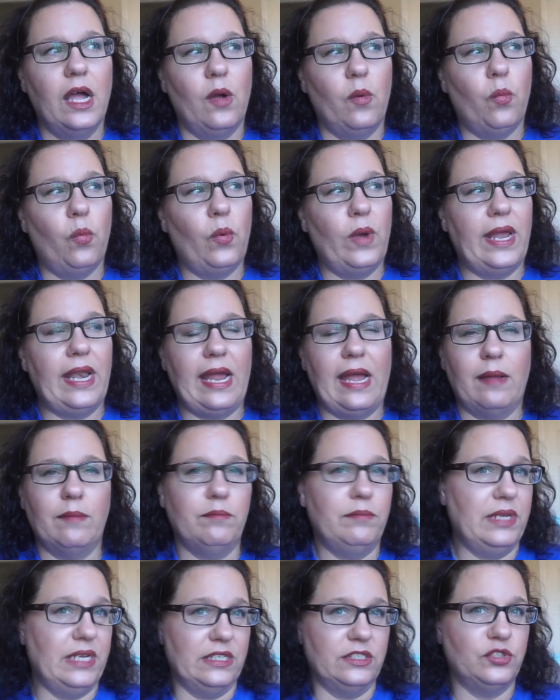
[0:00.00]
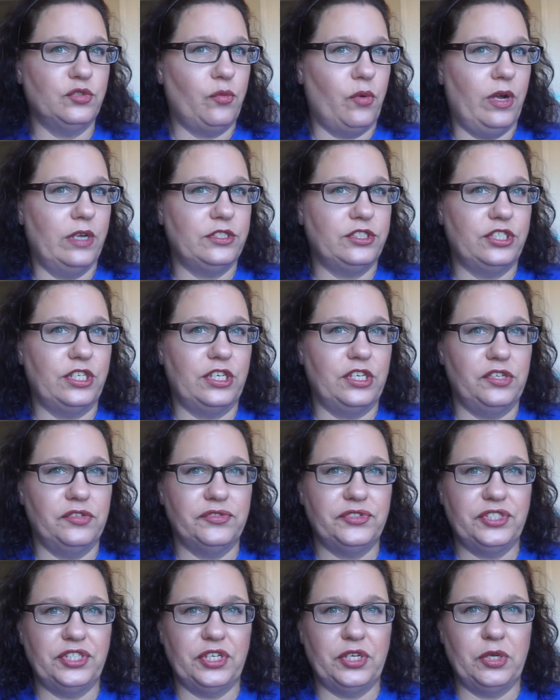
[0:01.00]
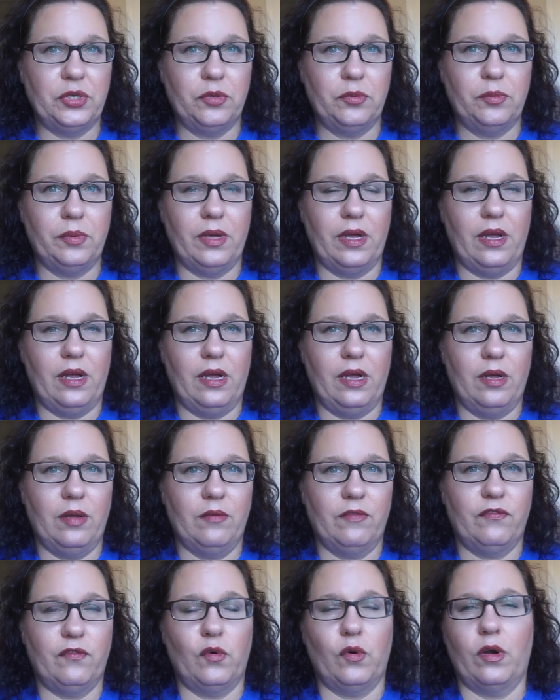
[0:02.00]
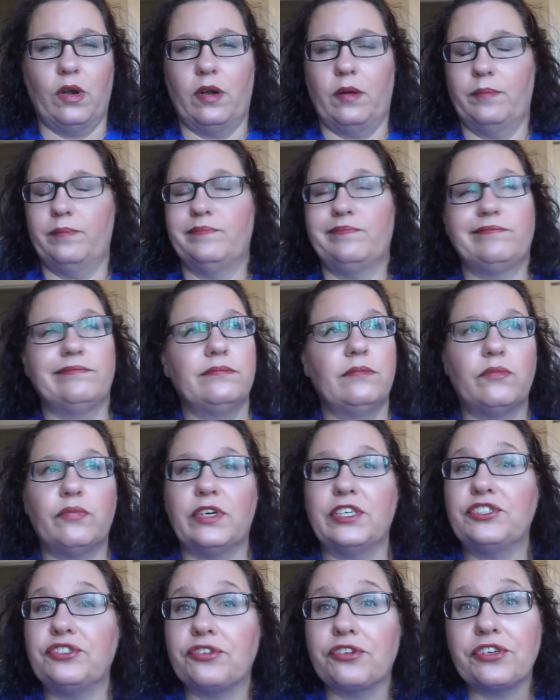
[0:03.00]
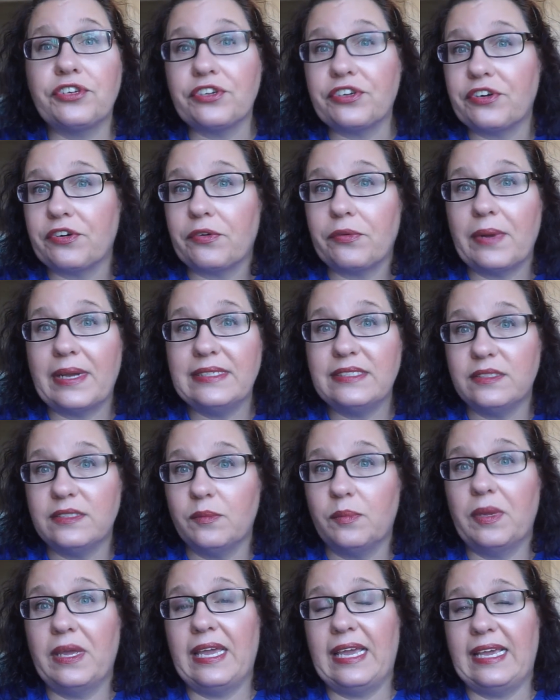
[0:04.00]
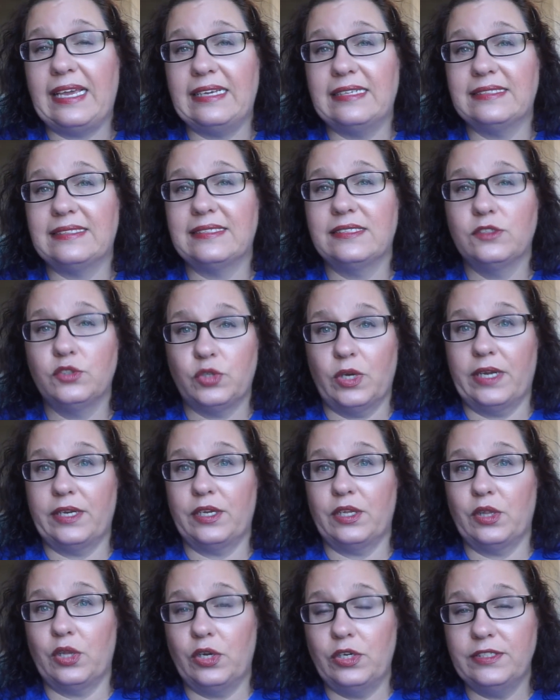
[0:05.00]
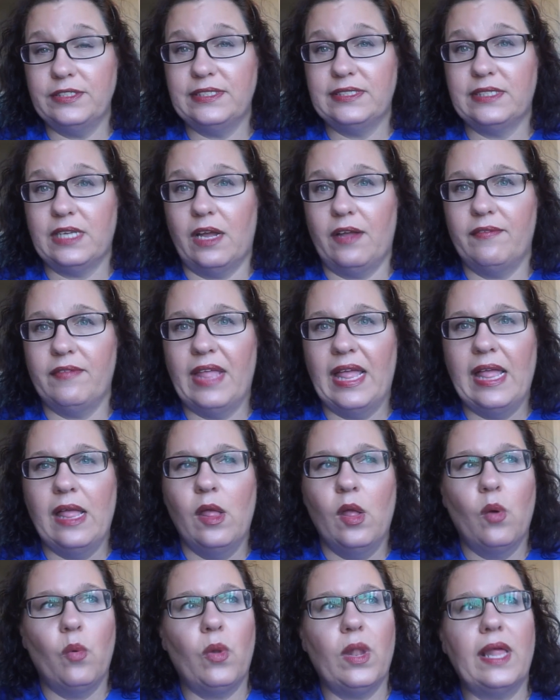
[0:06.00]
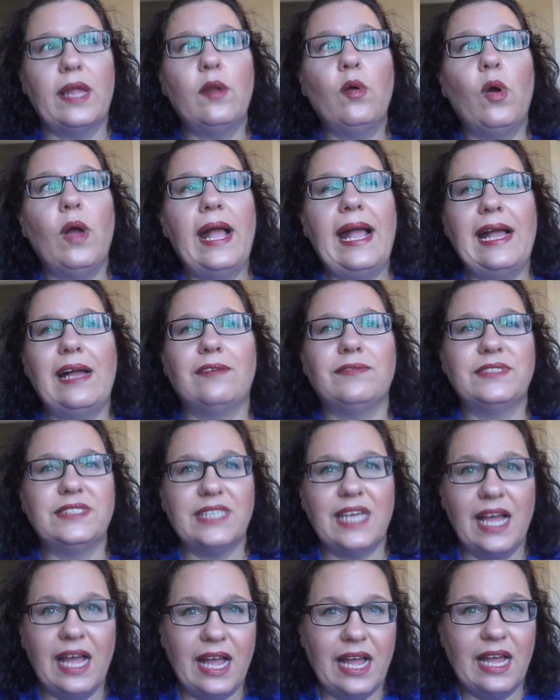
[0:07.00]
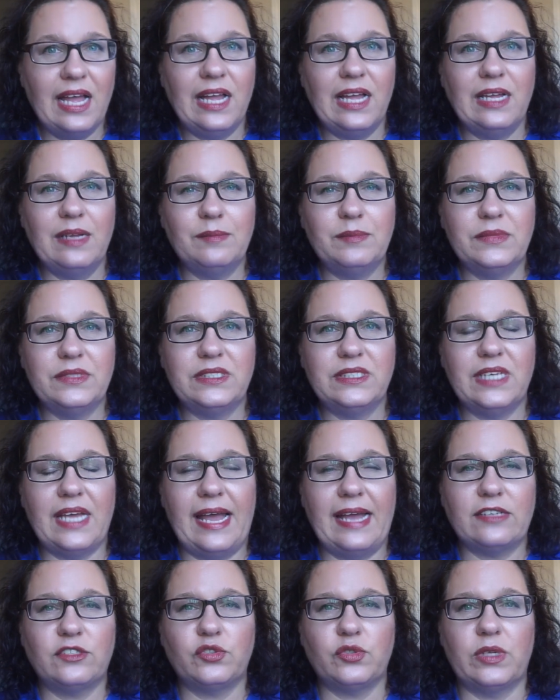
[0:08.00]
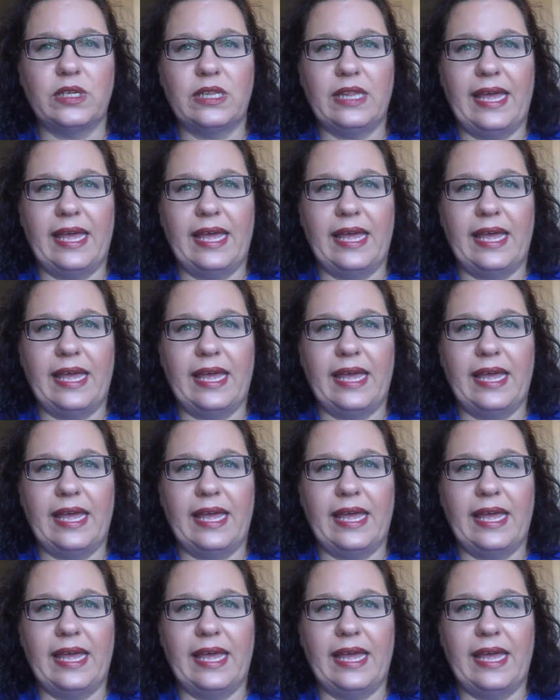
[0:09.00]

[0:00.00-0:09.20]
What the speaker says: when I'm binge watching YouTube for pressure cooker recipes, trying to learn stuff. Well, I don't have time to actually